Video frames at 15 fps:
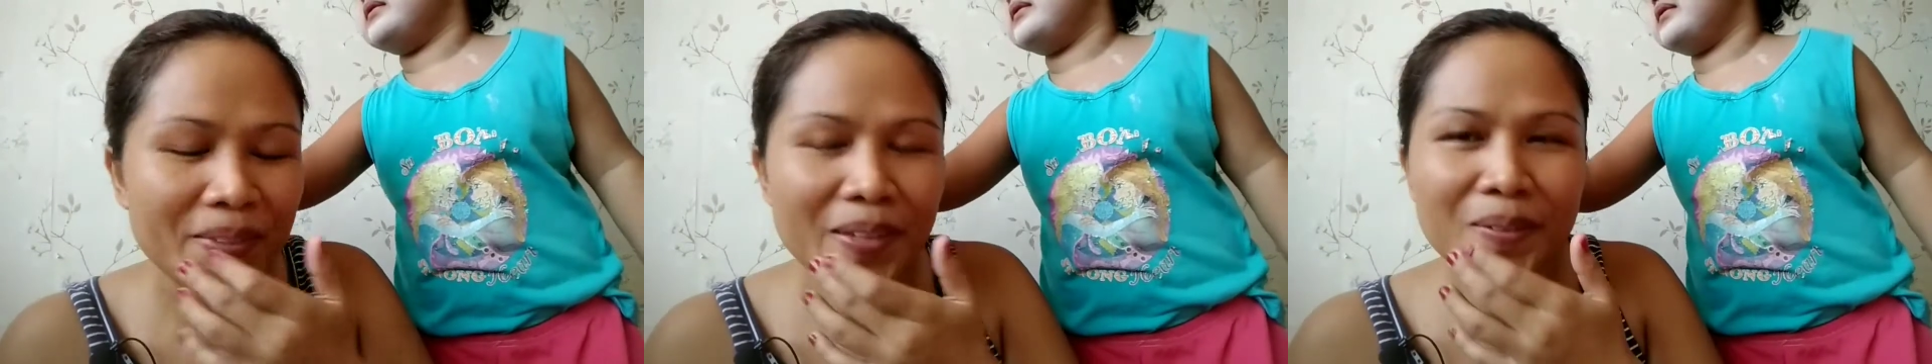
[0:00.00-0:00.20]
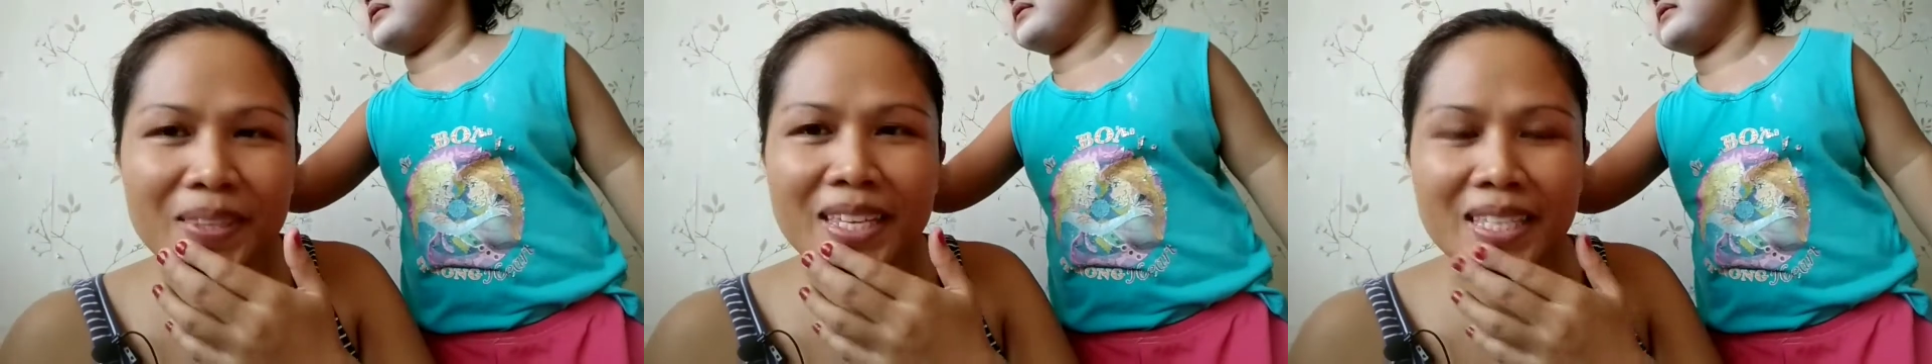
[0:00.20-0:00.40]

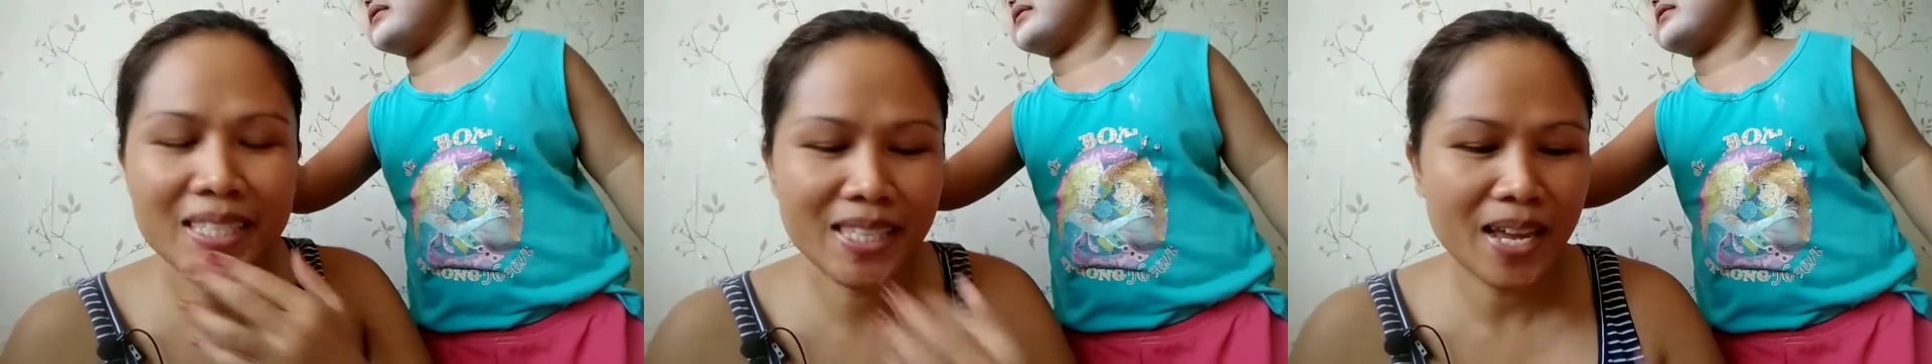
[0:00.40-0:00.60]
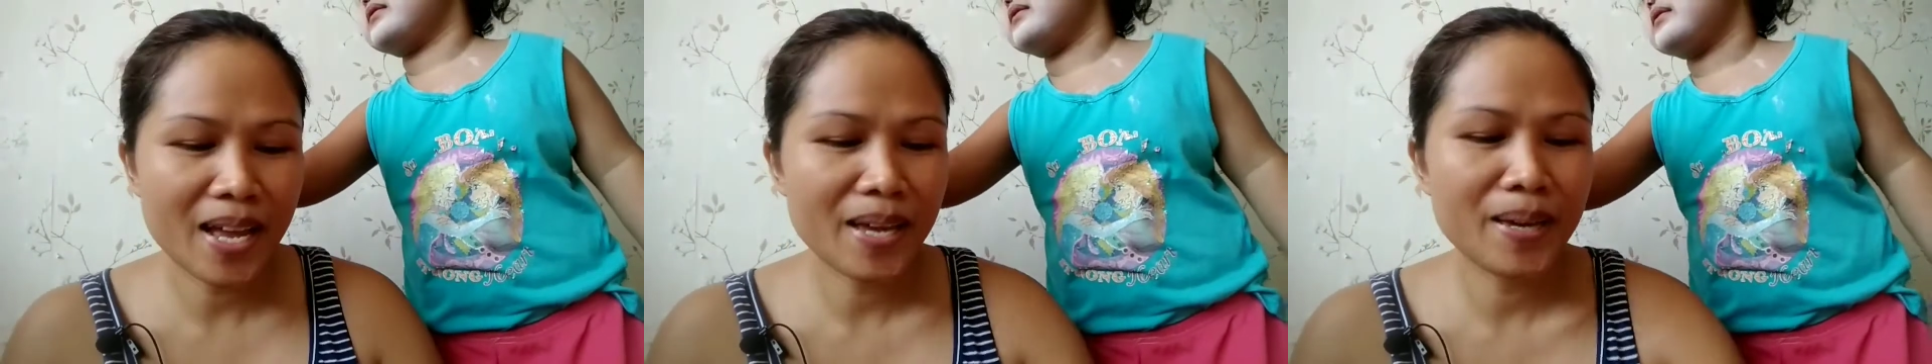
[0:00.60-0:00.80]
Now this
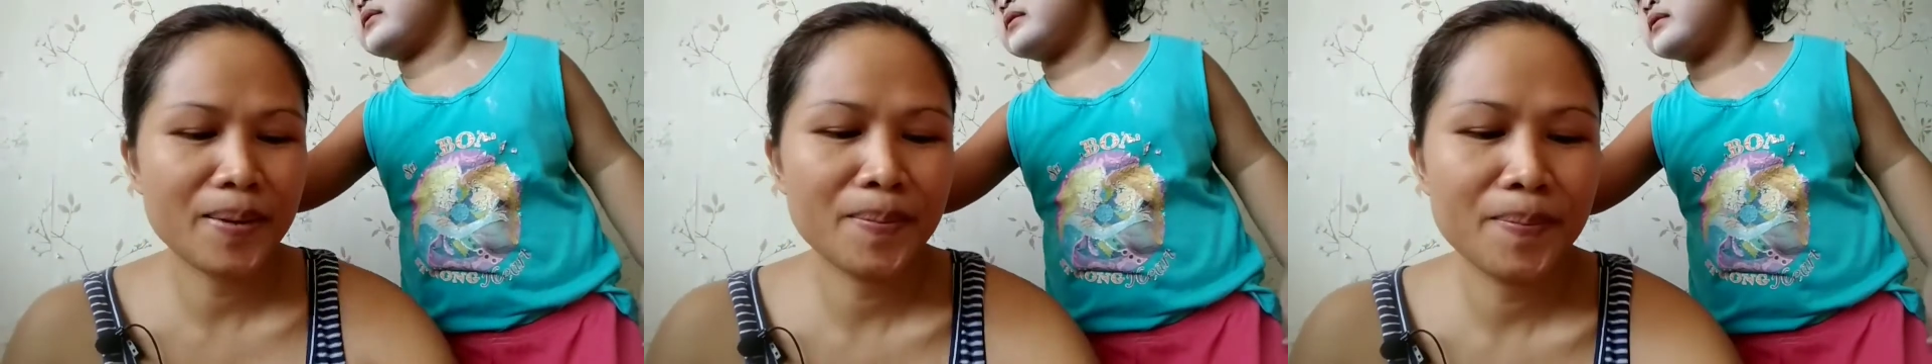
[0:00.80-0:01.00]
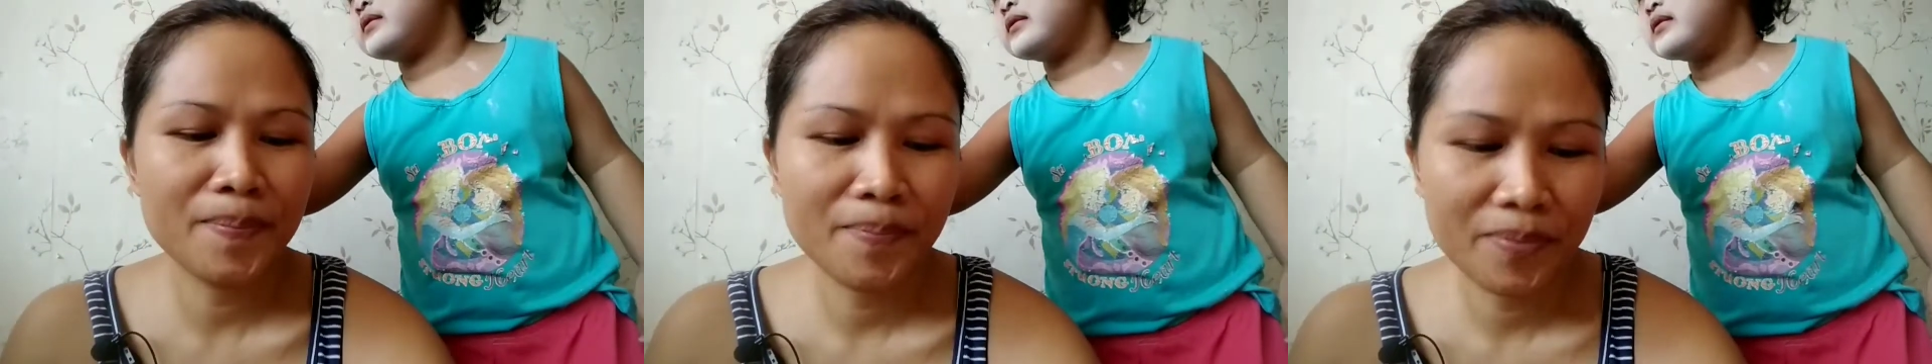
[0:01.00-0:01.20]

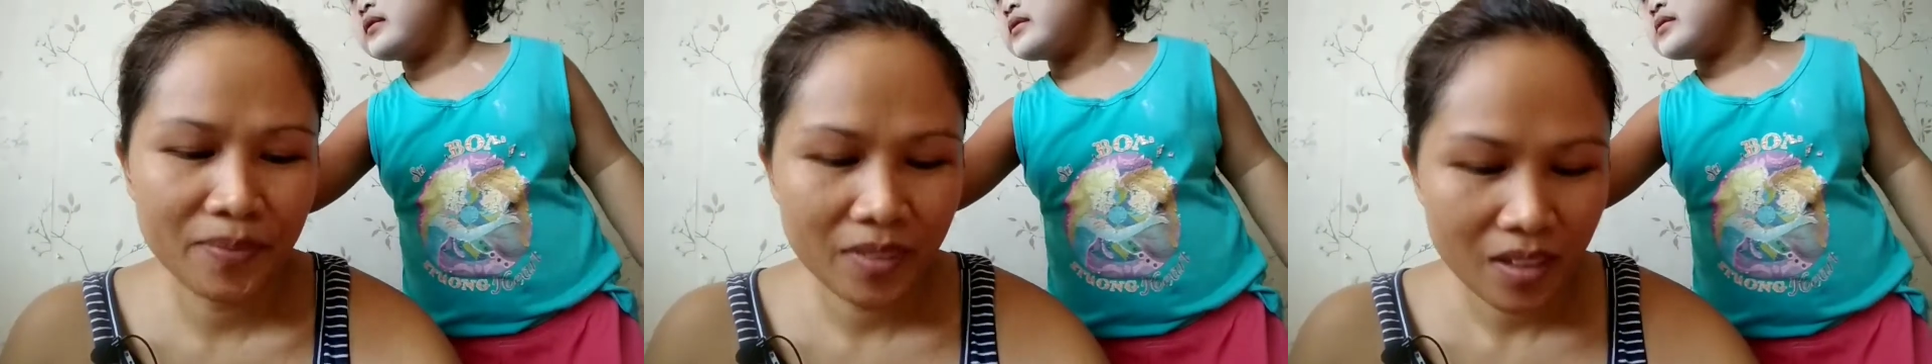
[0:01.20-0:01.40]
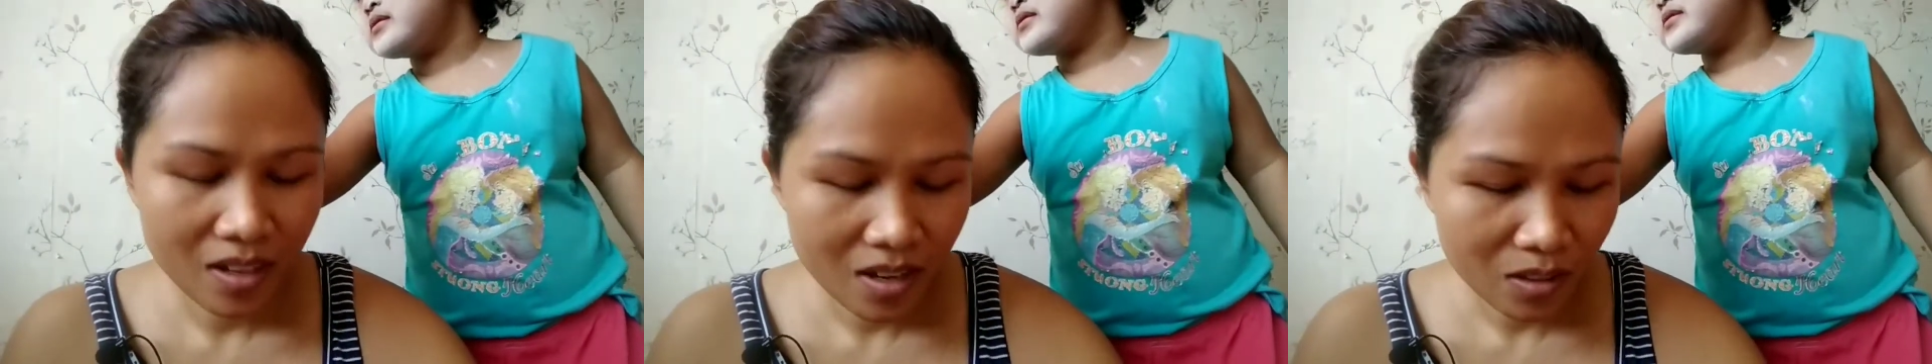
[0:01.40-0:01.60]
time,
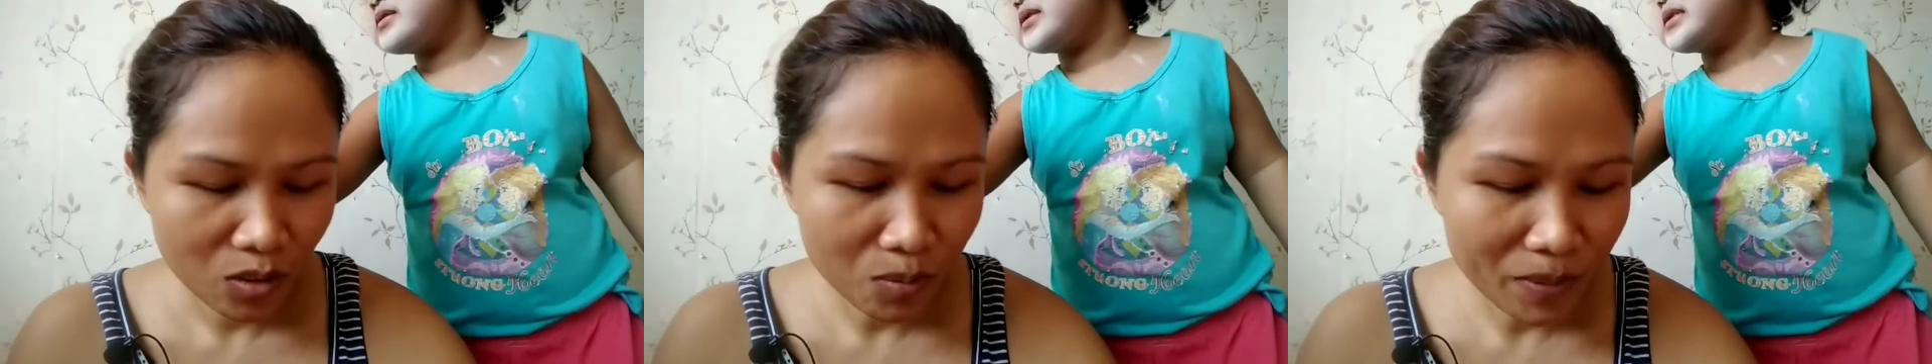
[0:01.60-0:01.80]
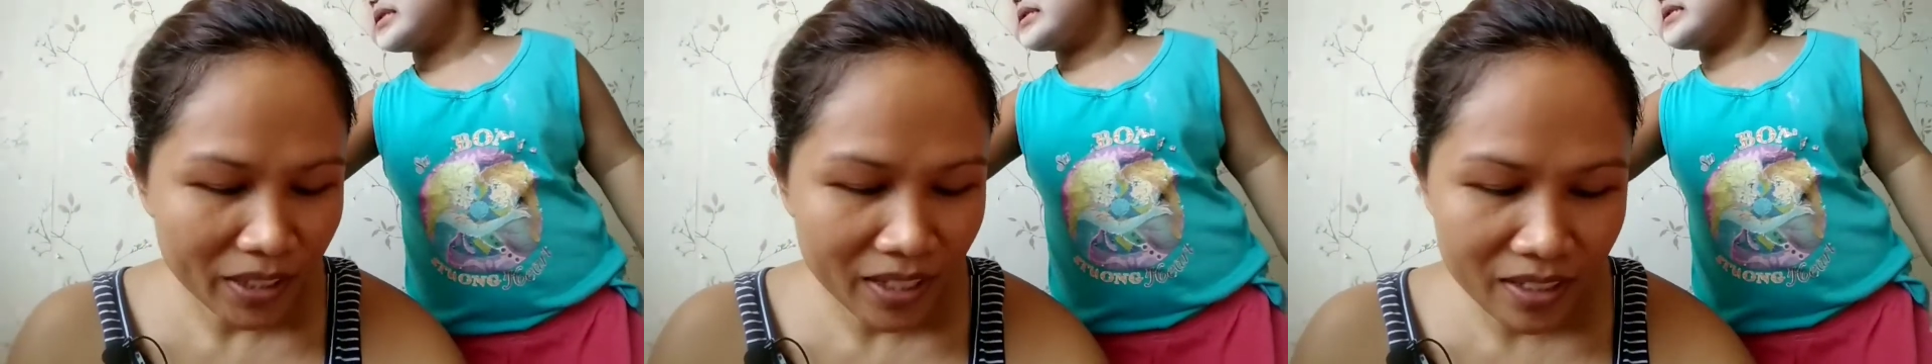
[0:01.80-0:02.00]

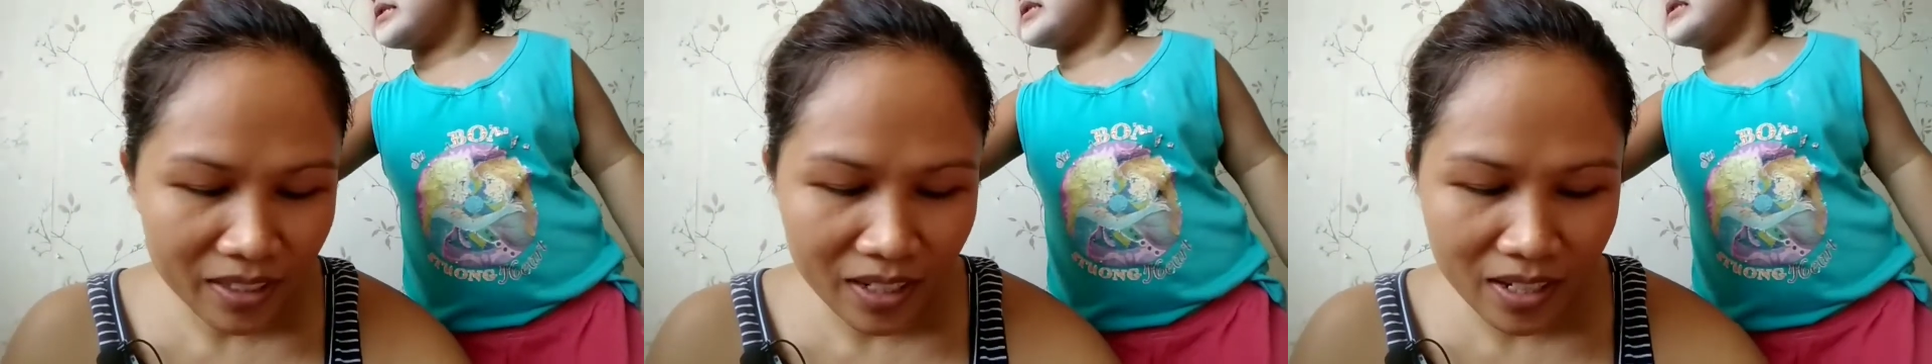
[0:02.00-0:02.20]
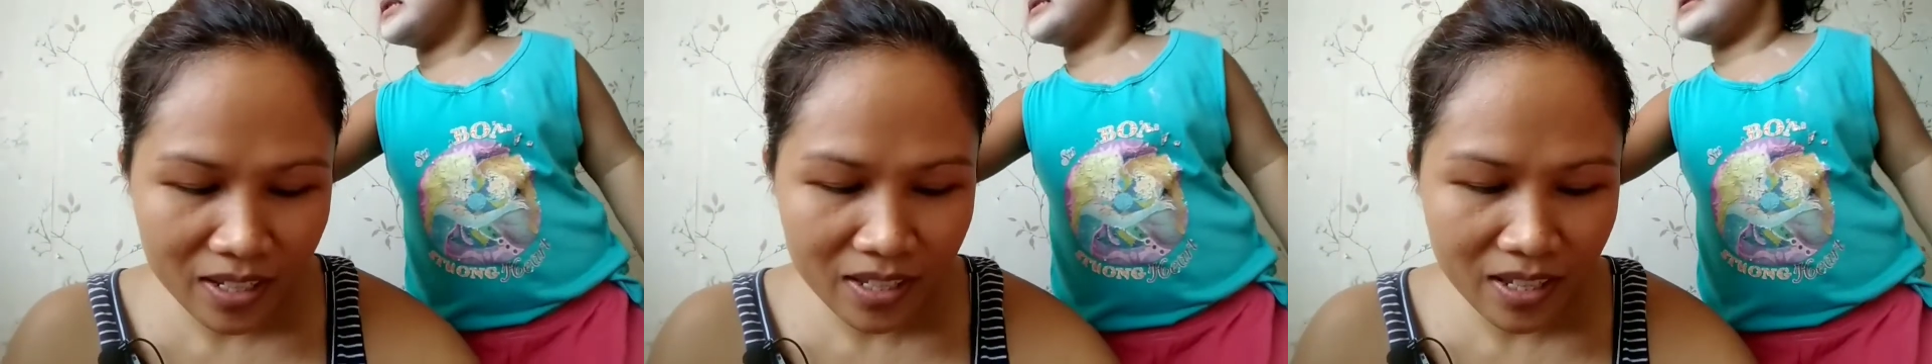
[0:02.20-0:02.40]
dumating
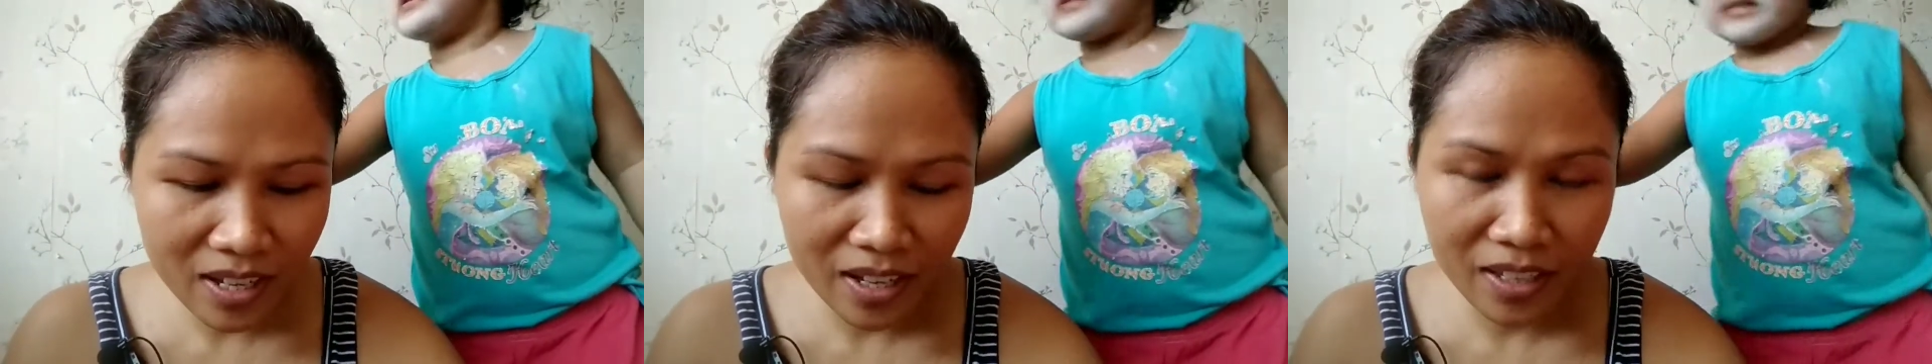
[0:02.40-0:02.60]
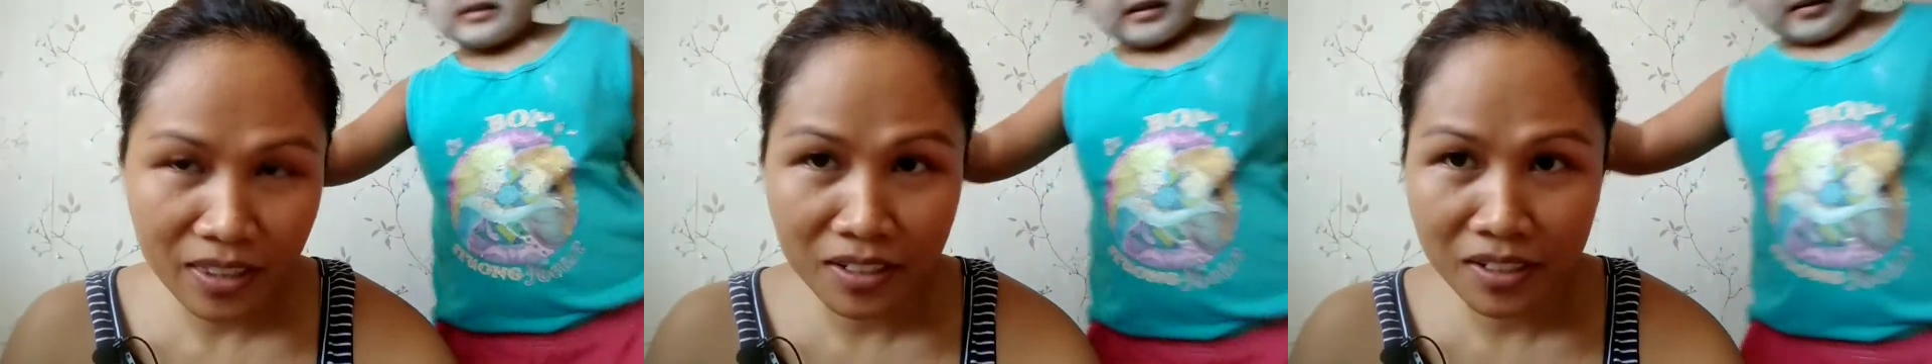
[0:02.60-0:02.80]
na
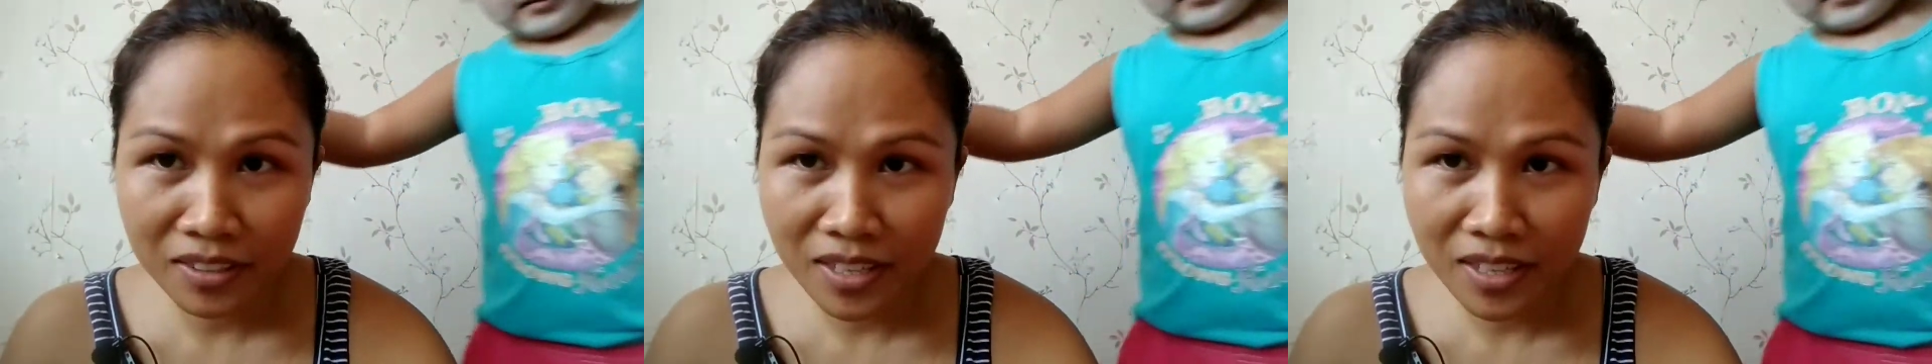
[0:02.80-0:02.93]
kasi 3